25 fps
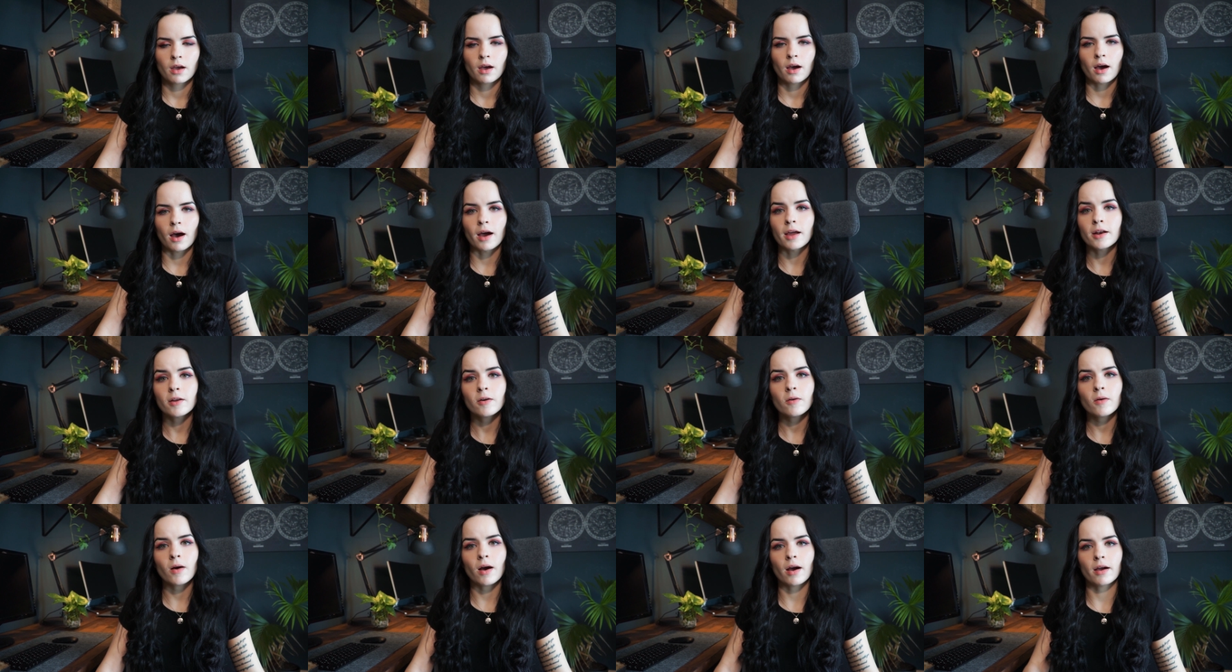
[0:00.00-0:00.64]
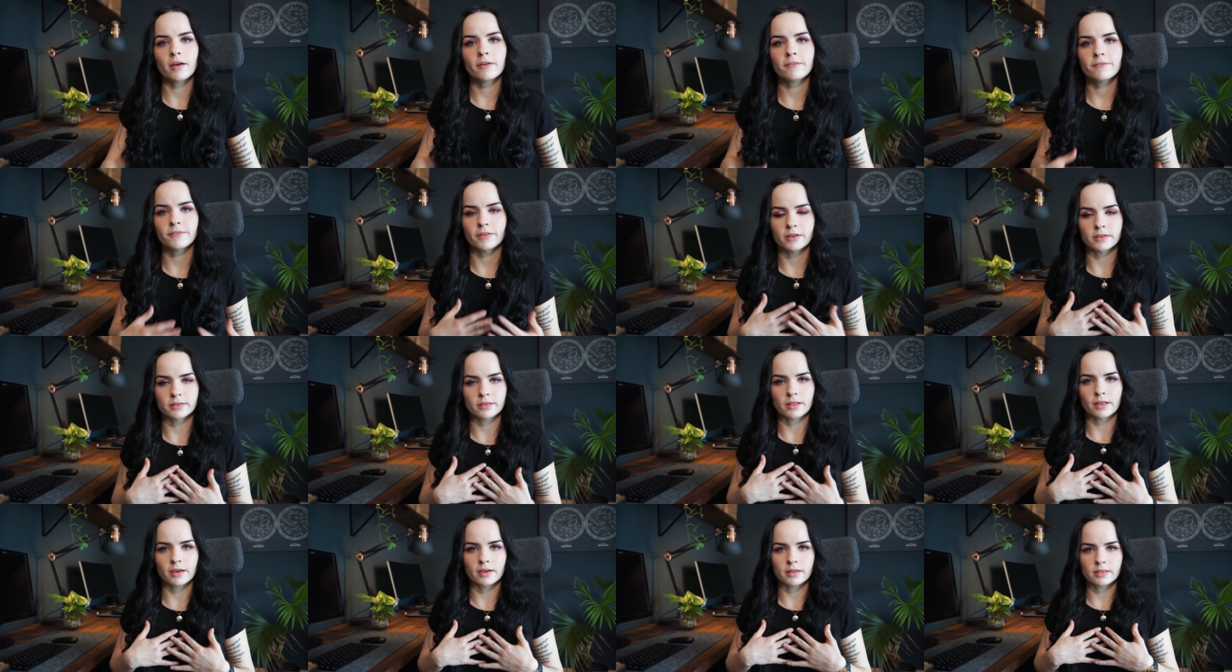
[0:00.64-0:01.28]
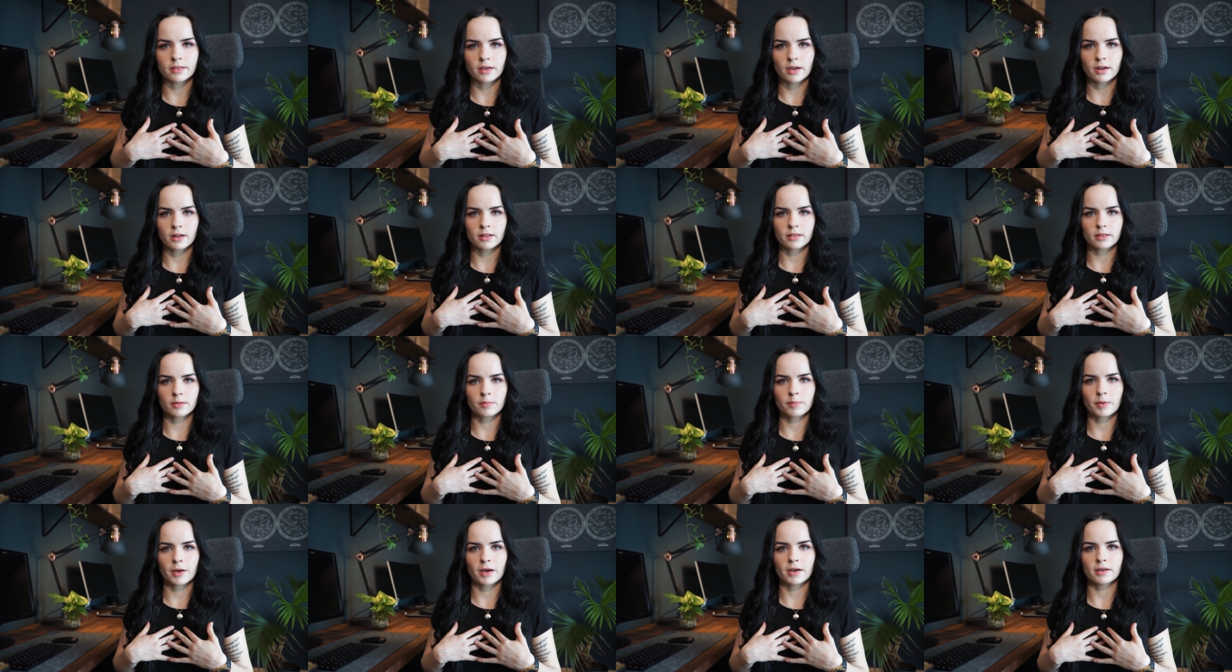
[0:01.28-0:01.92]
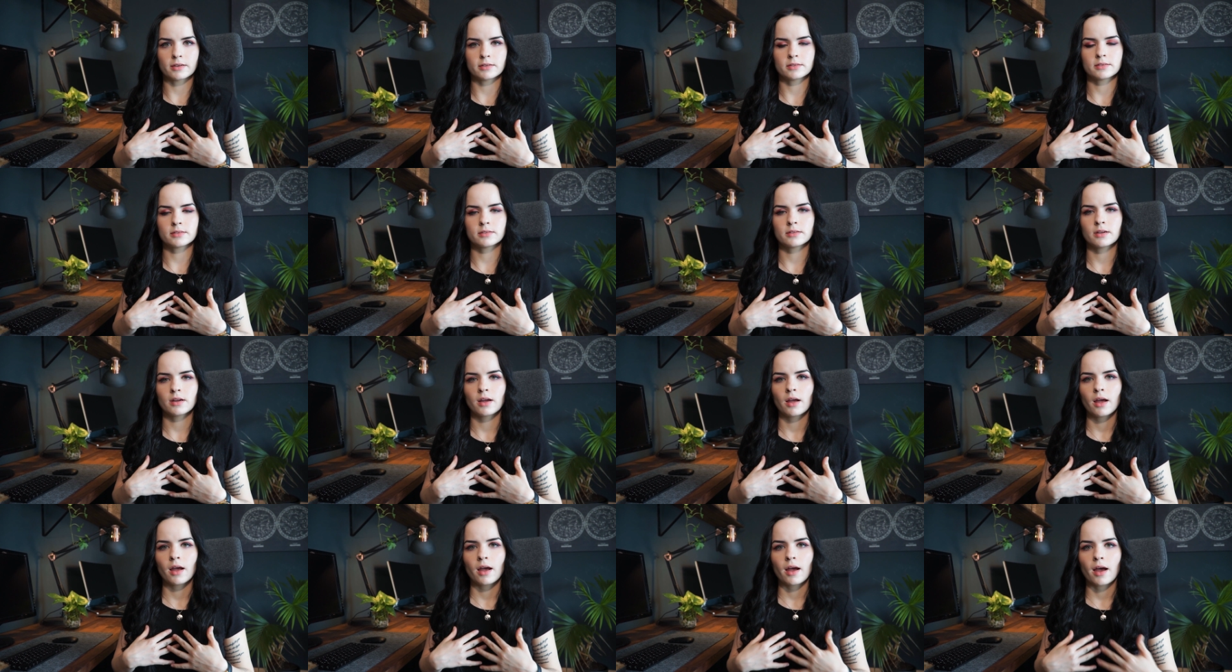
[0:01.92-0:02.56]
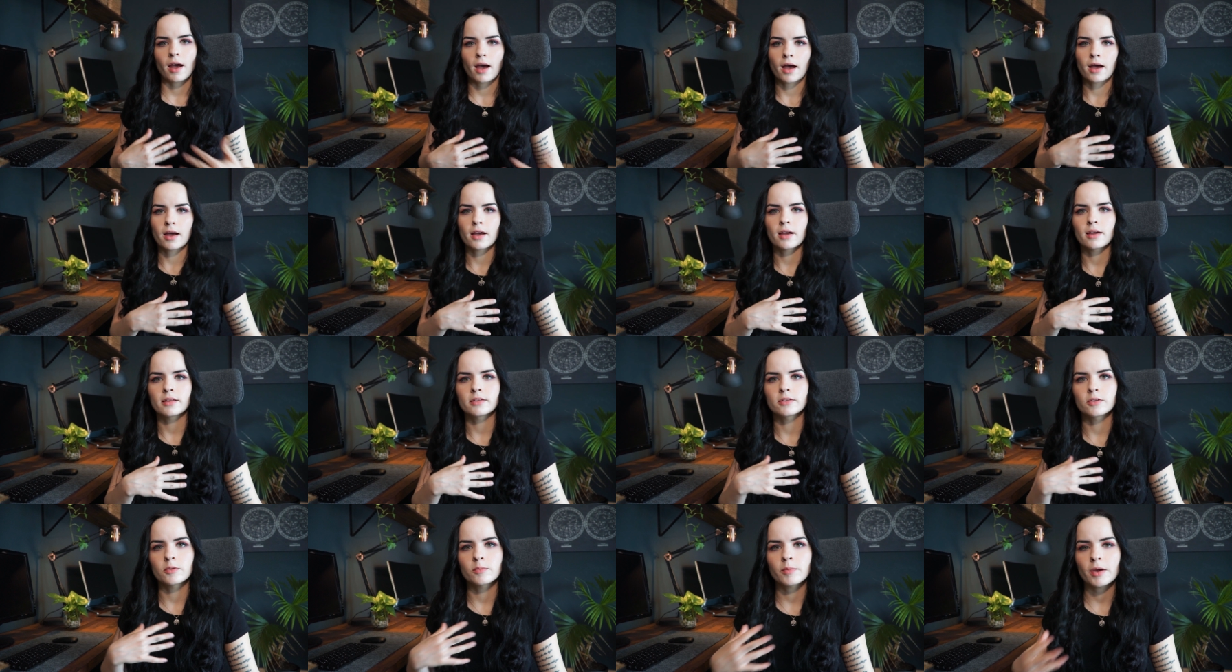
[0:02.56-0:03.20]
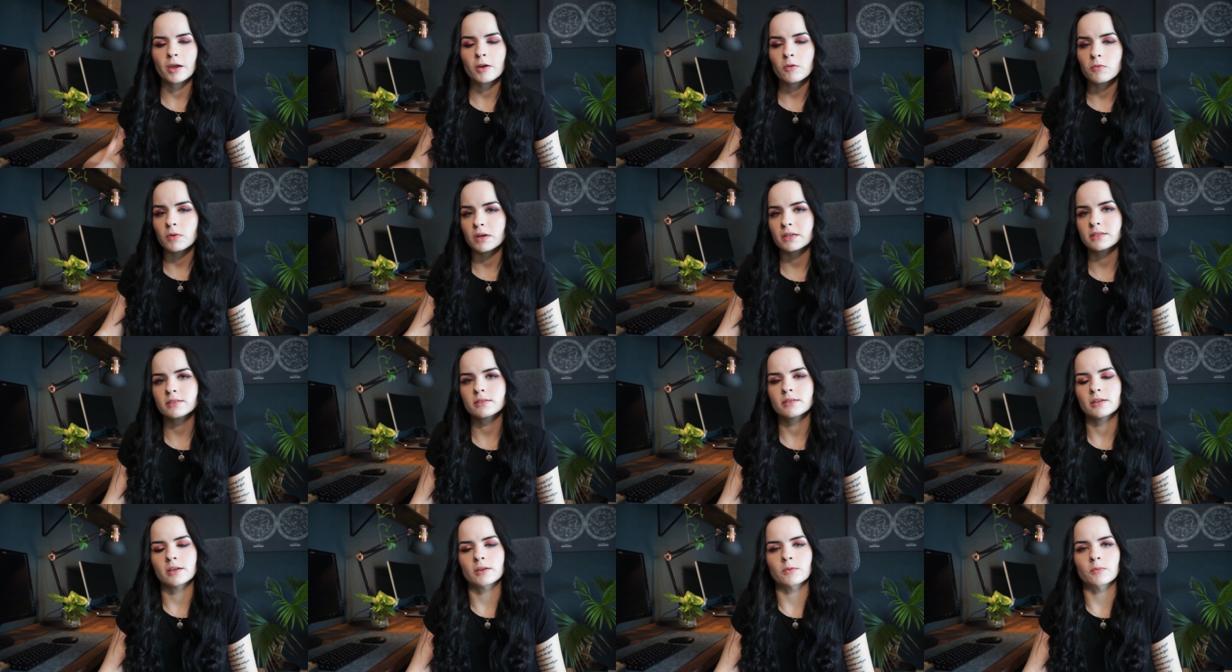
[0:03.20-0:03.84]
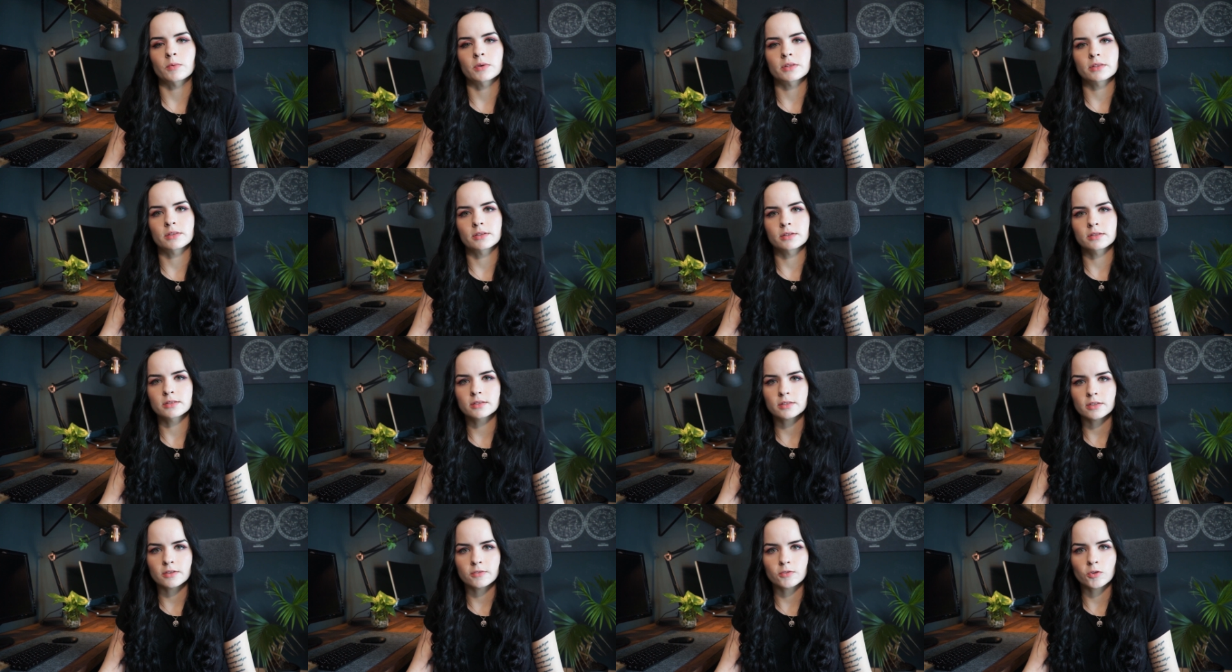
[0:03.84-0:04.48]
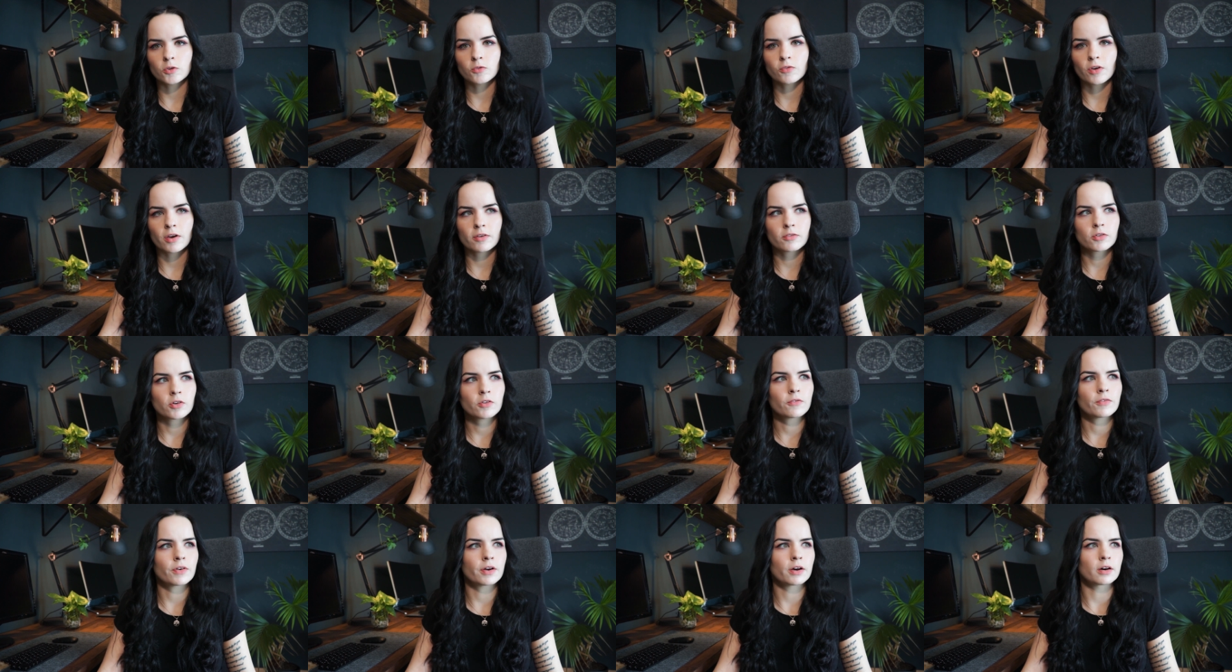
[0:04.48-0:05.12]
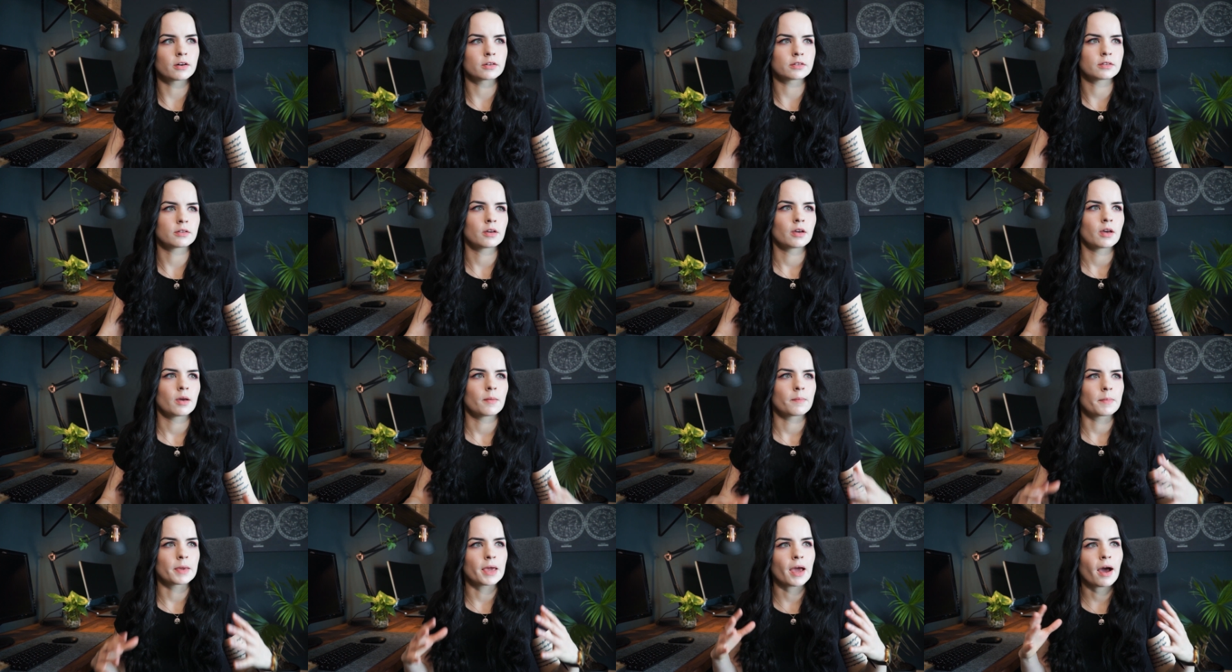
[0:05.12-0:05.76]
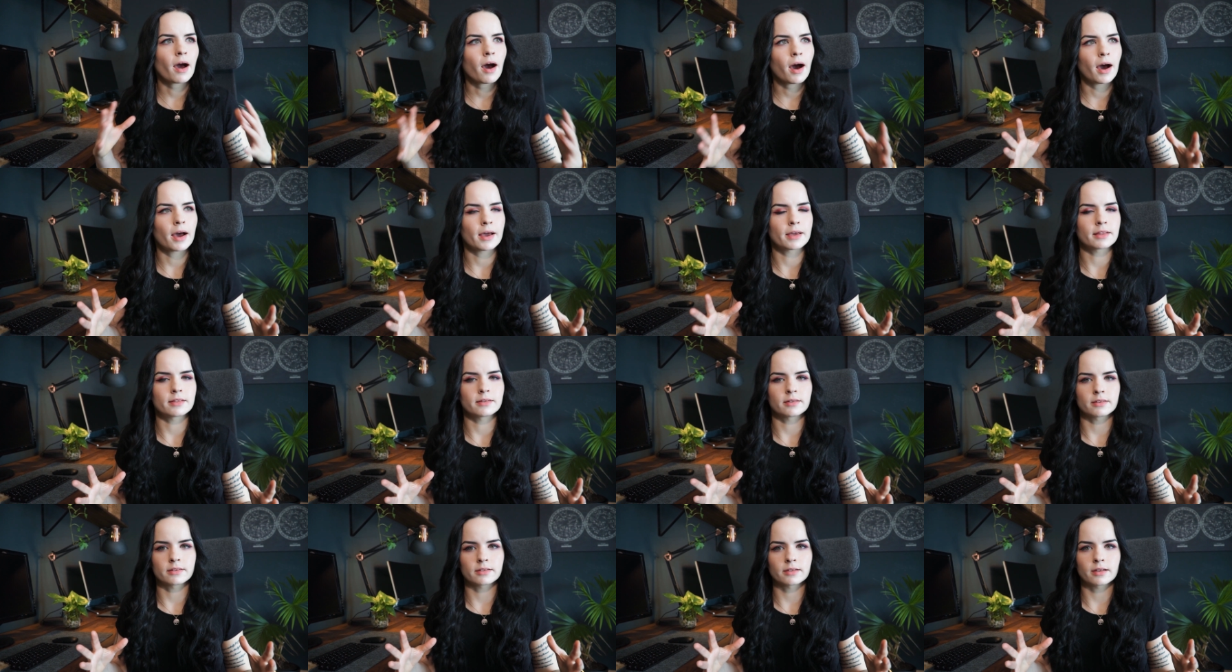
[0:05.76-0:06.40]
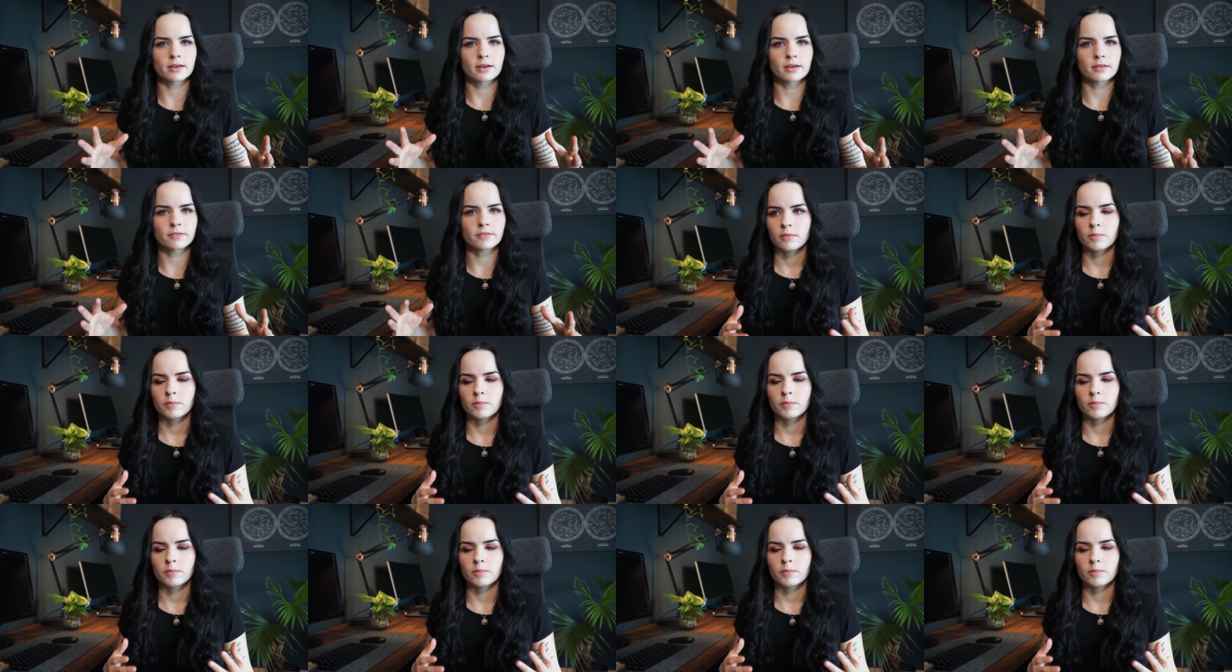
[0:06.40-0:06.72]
I know I felt like that in the past, and you may resonate with this if you've ever felt behind in life.